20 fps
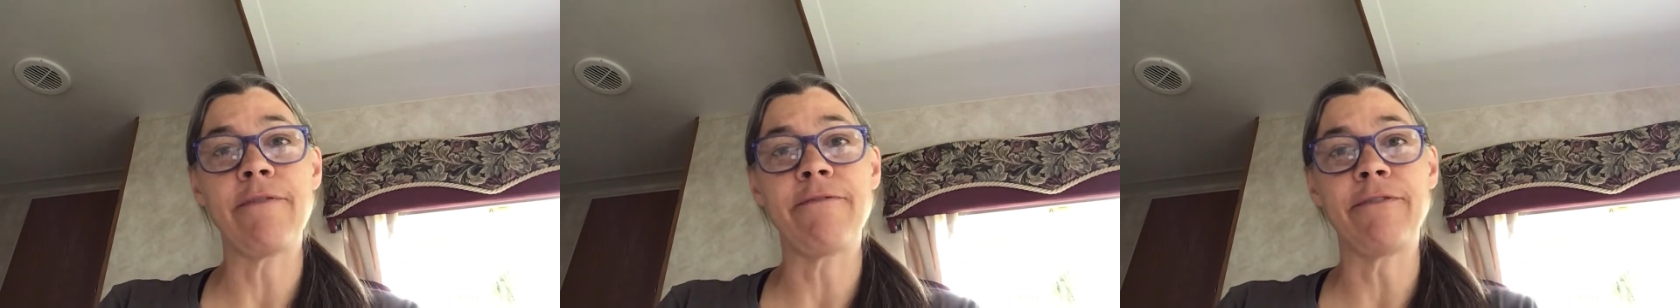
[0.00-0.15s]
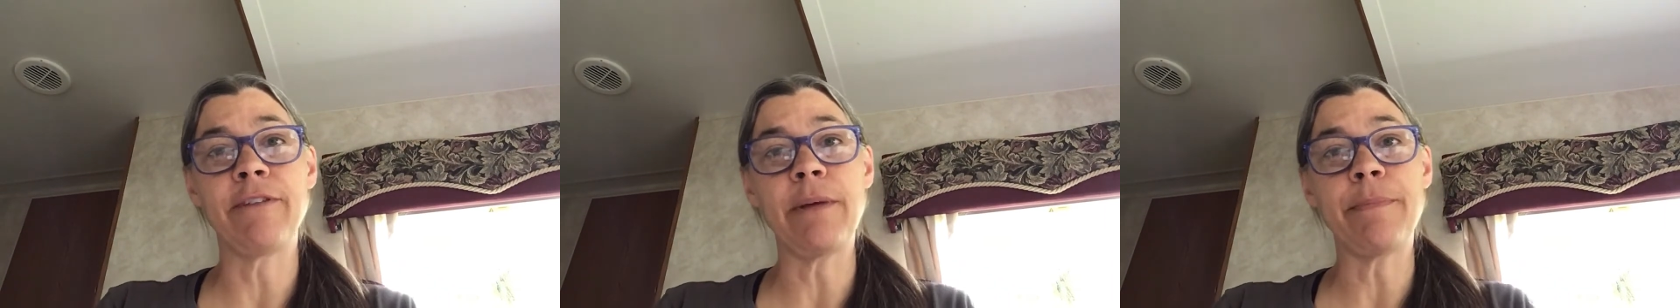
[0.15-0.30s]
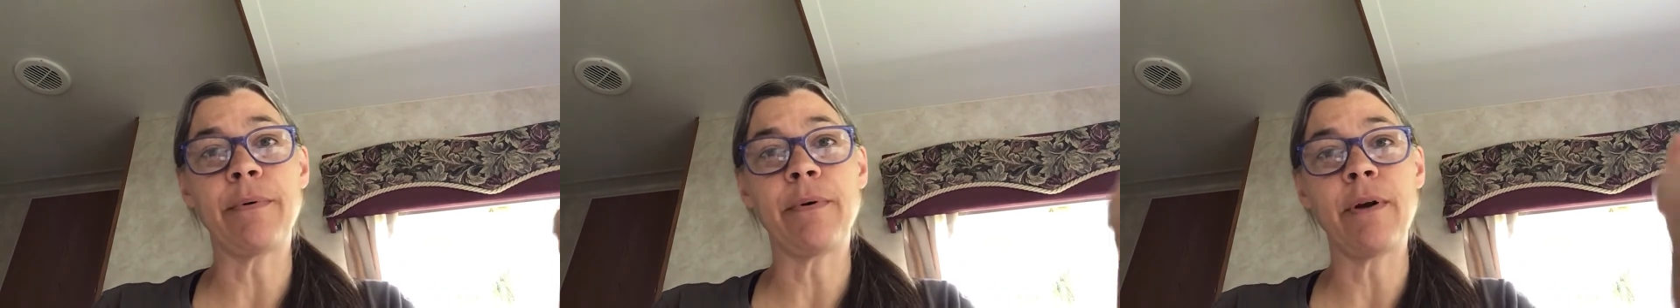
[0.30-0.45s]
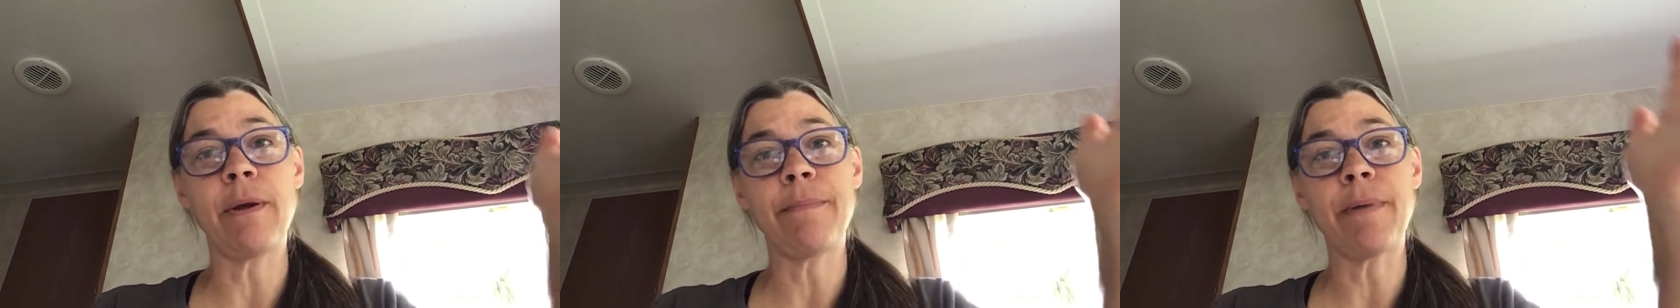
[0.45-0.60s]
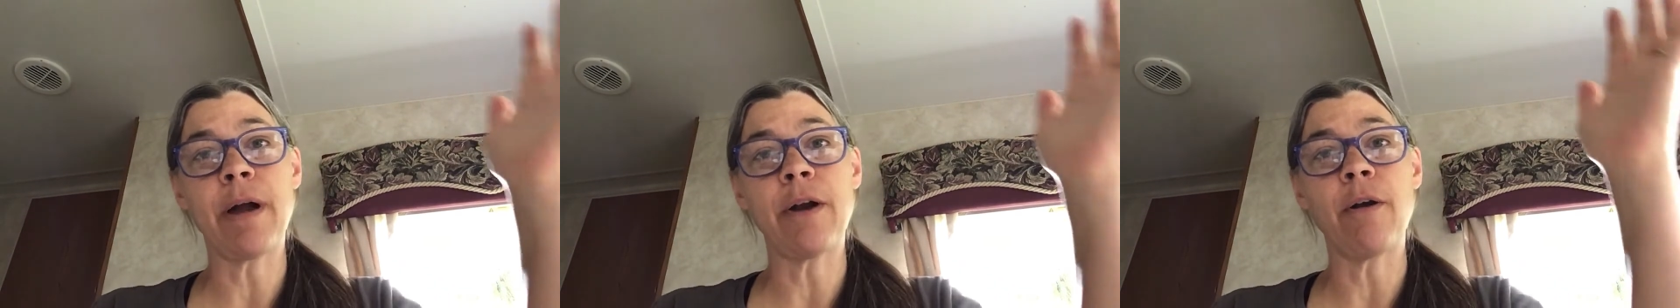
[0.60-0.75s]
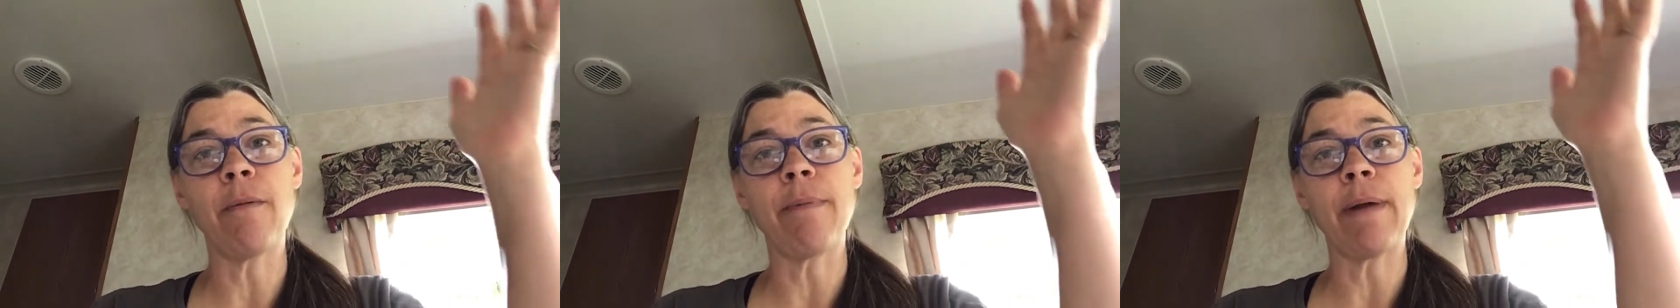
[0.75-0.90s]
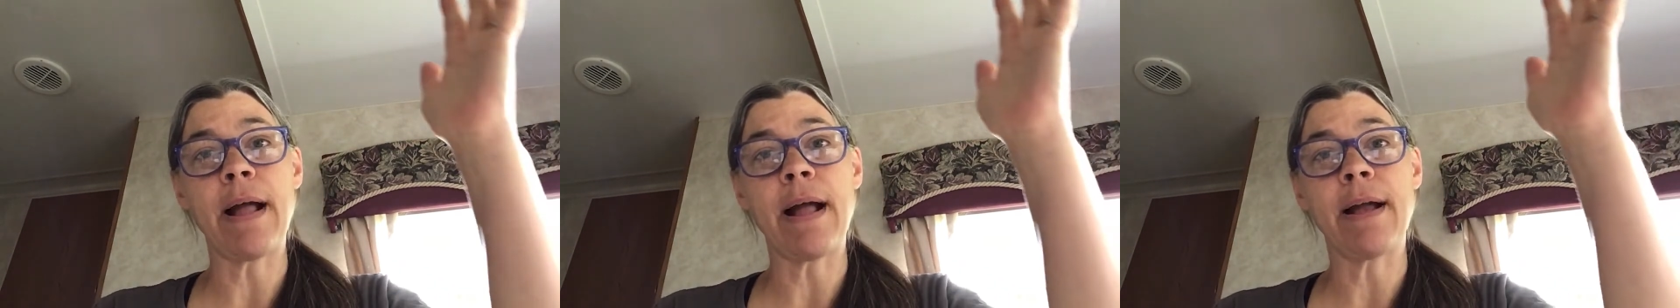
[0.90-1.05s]
flip her up on
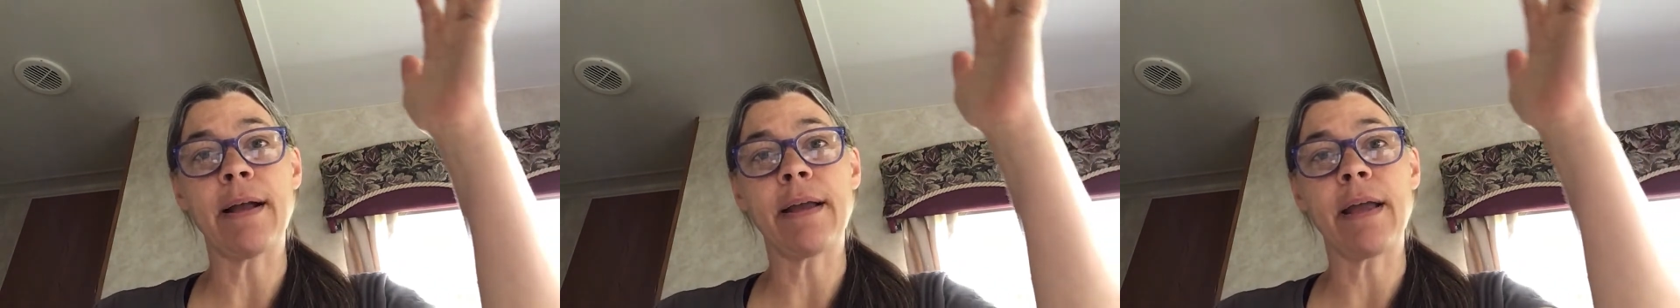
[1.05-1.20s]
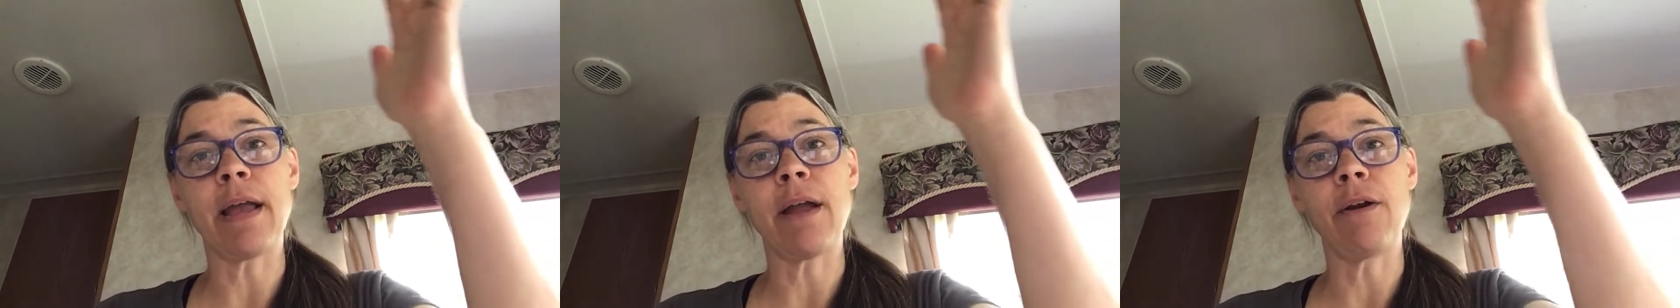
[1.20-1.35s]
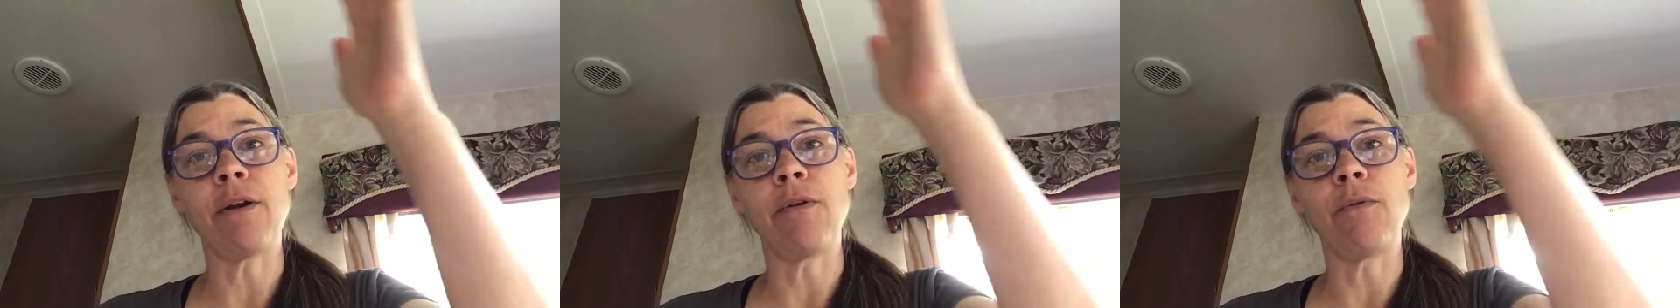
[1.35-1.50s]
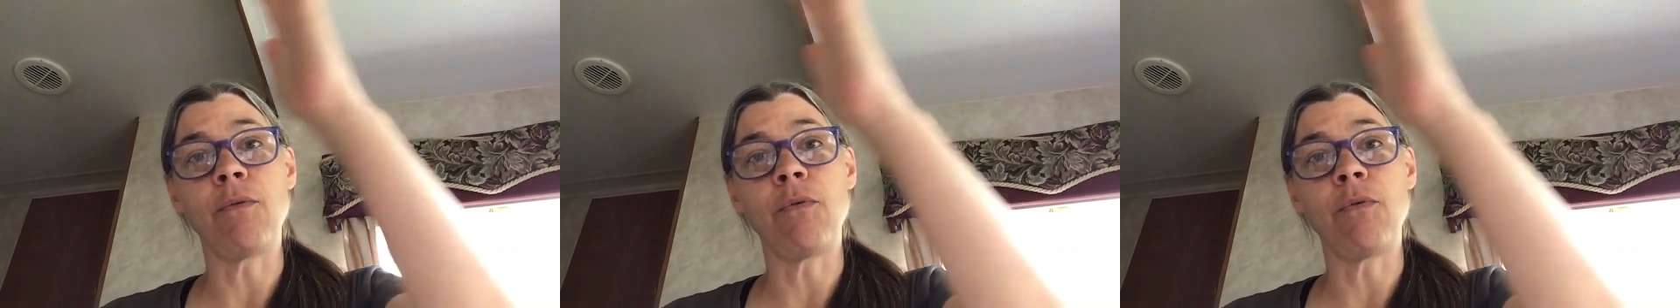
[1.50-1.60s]
her back and